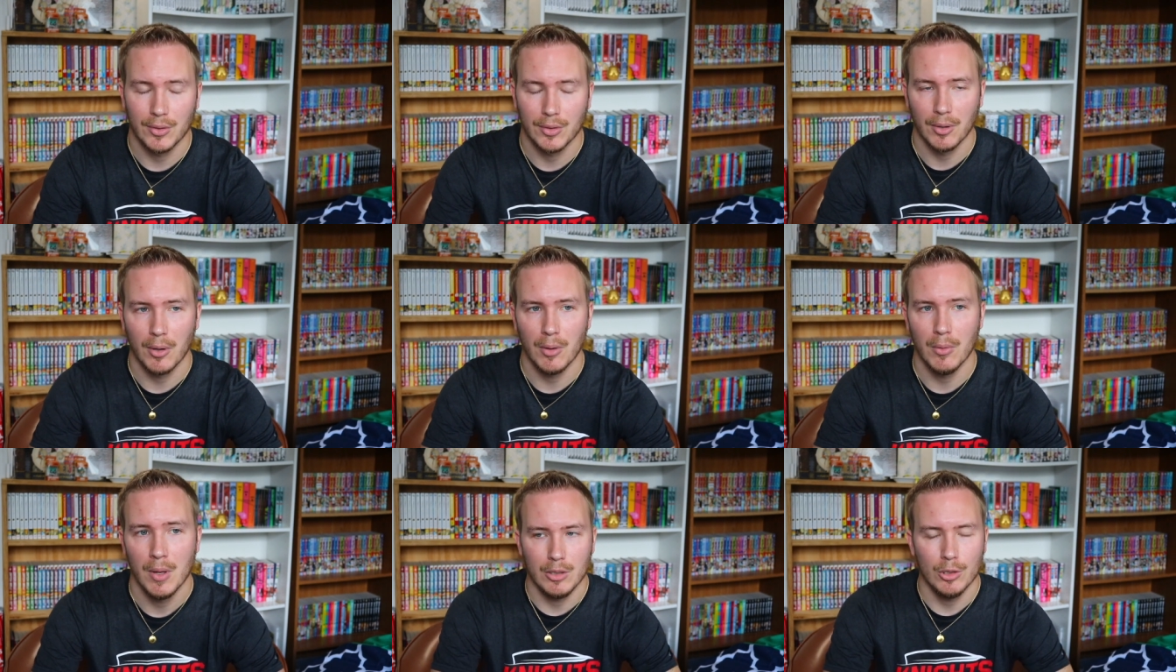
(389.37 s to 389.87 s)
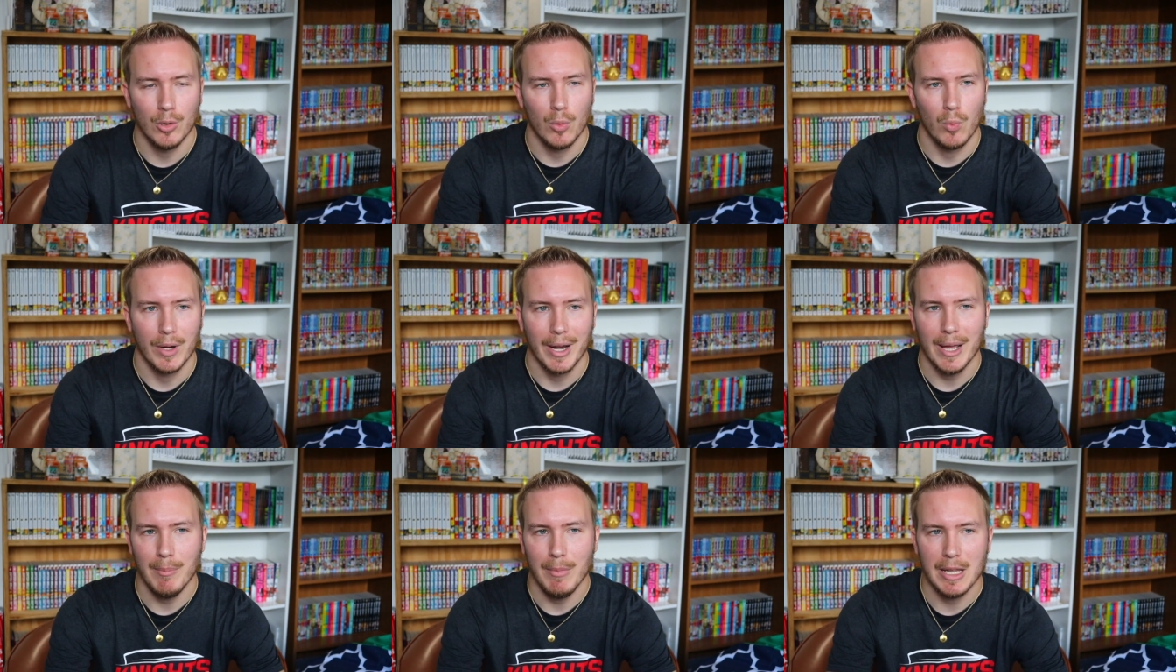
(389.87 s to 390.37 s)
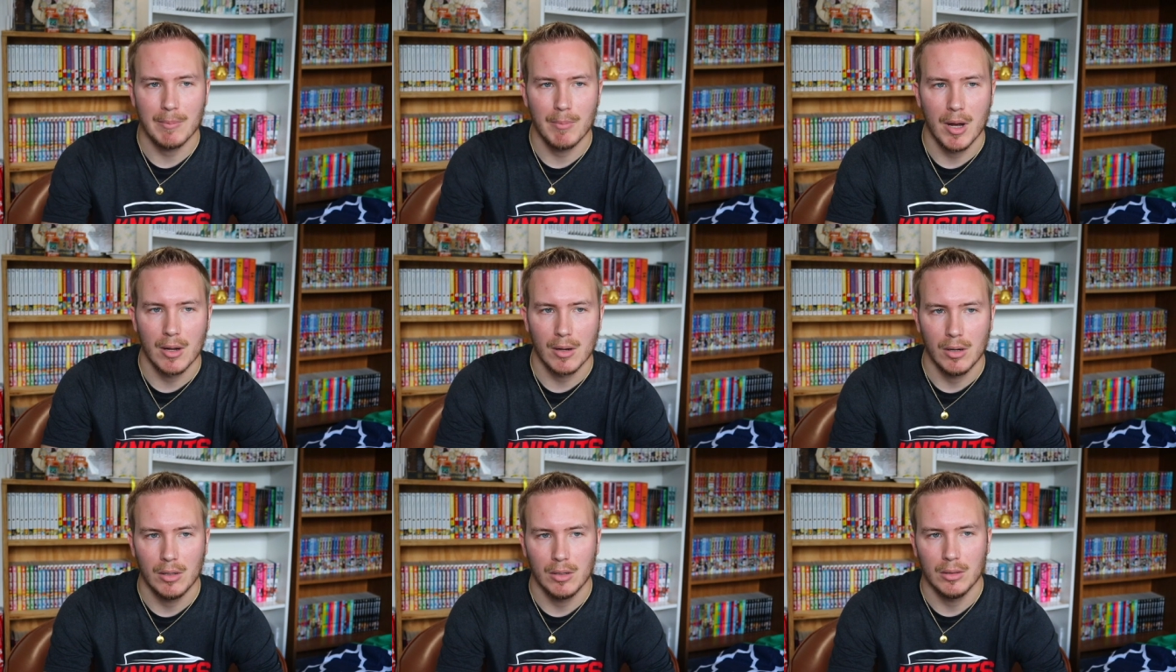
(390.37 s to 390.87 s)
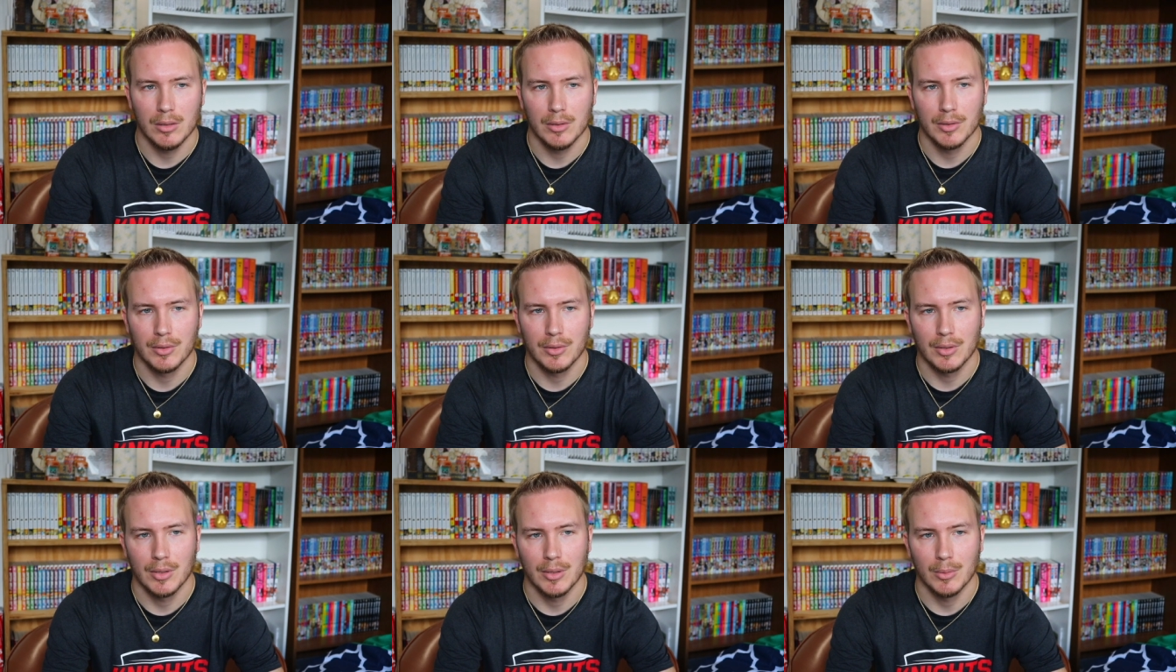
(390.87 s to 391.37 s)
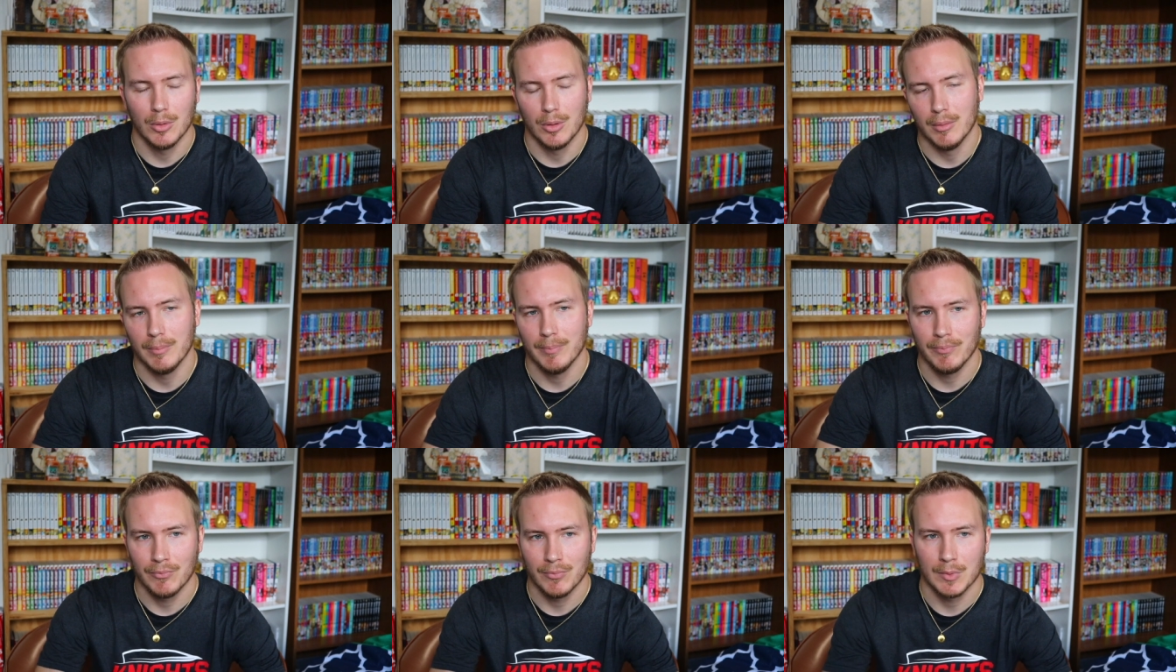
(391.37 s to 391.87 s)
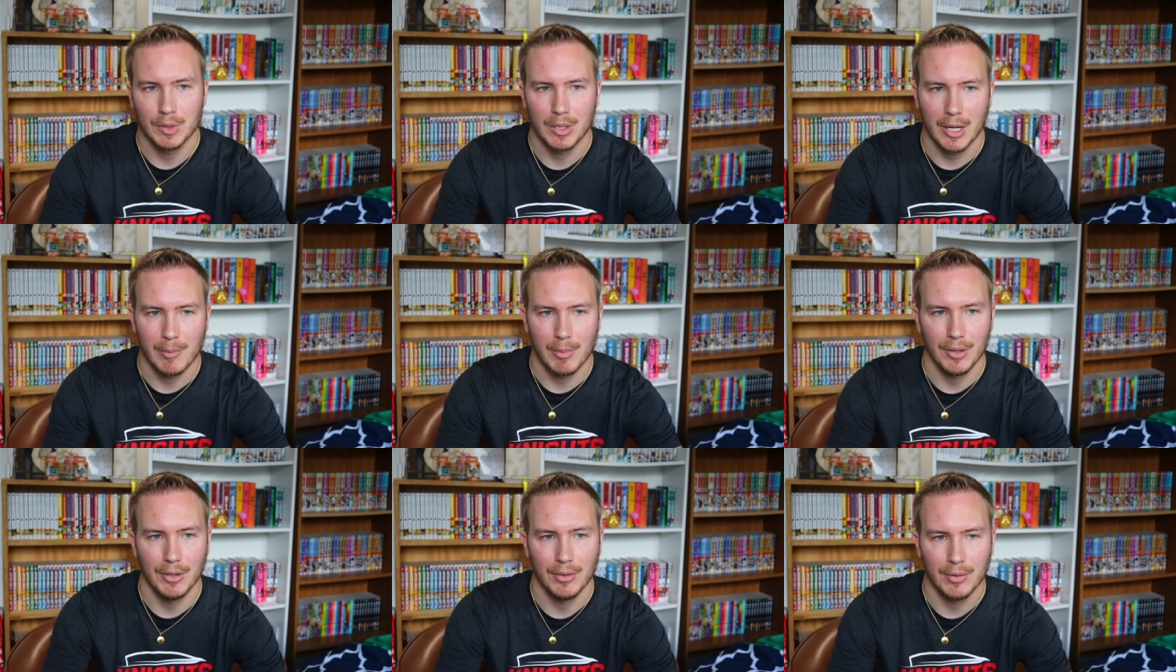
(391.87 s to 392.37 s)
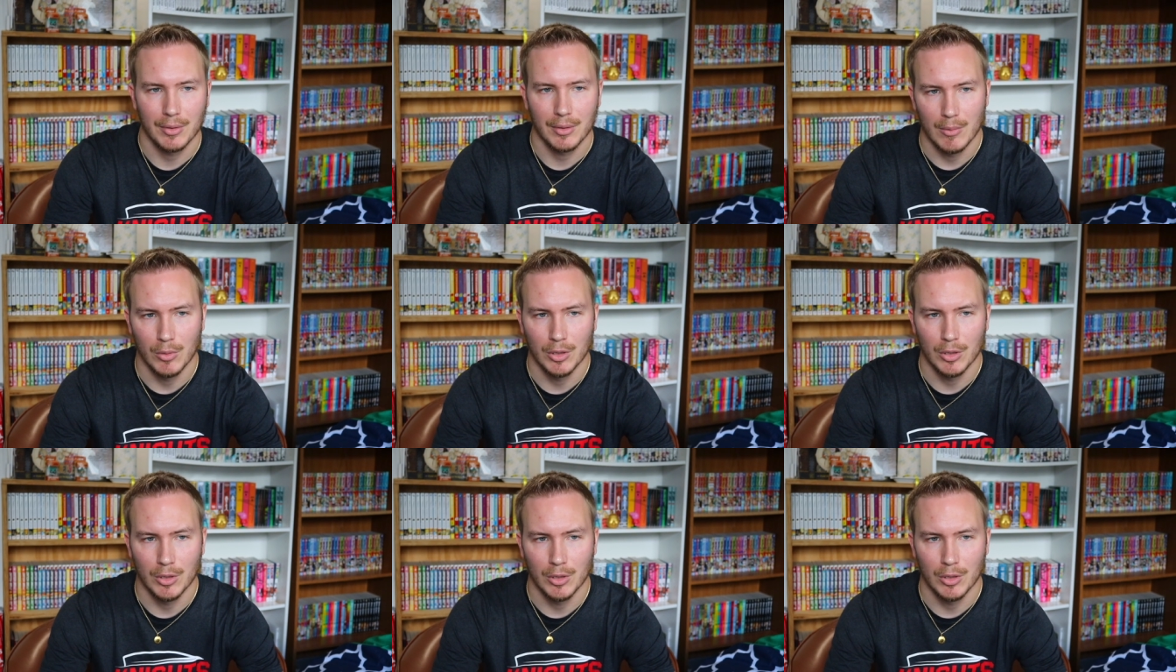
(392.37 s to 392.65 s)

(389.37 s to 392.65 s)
So, you know, when I make manga hauls, well, we'll talk about this.